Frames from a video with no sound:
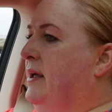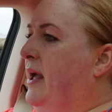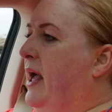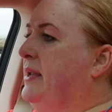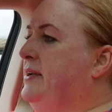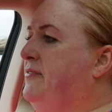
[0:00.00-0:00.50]

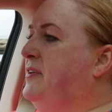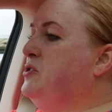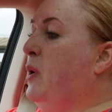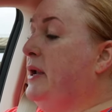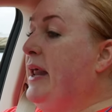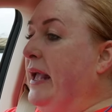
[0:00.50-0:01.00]
And if there's
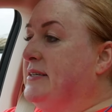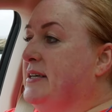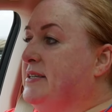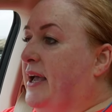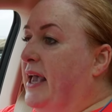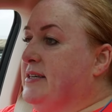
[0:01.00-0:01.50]
one
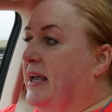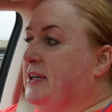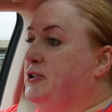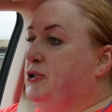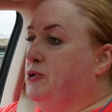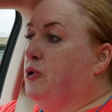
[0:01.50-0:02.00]
exercise I
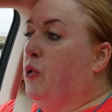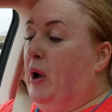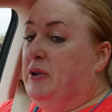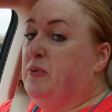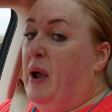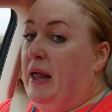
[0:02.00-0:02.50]
can do
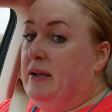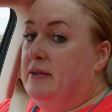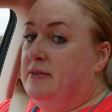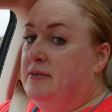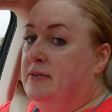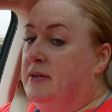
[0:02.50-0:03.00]
quite well,
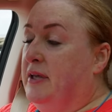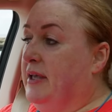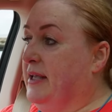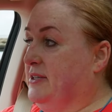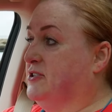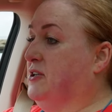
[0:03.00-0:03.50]

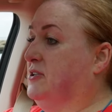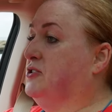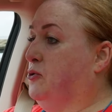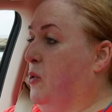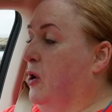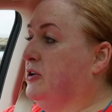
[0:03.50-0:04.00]
it's a
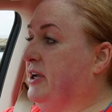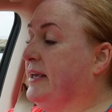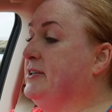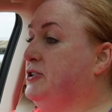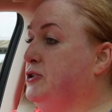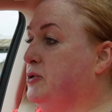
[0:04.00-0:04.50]
squat. I
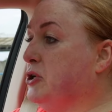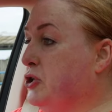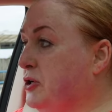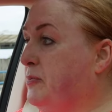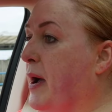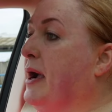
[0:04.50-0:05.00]
can do a
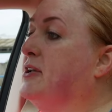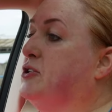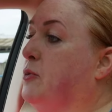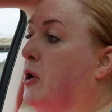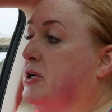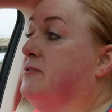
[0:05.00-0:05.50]
good back
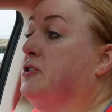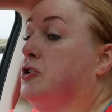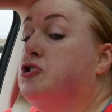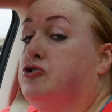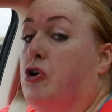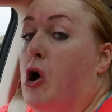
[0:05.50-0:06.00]
squat. I've got a
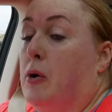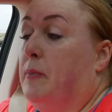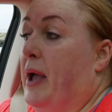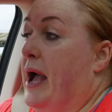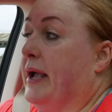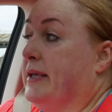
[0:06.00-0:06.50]
strong
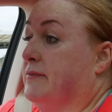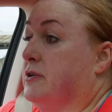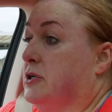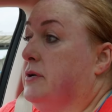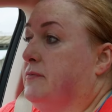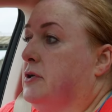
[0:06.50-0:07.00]
back. I've
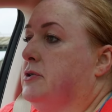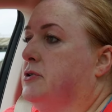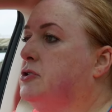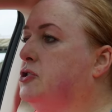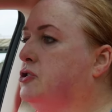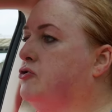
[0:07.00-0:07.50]
got, I've got
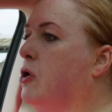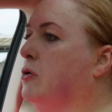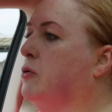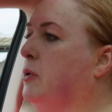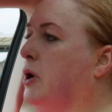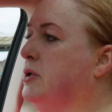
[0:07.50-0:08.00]
strong
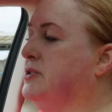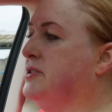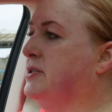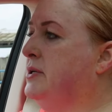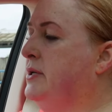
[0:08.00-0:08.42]
quads.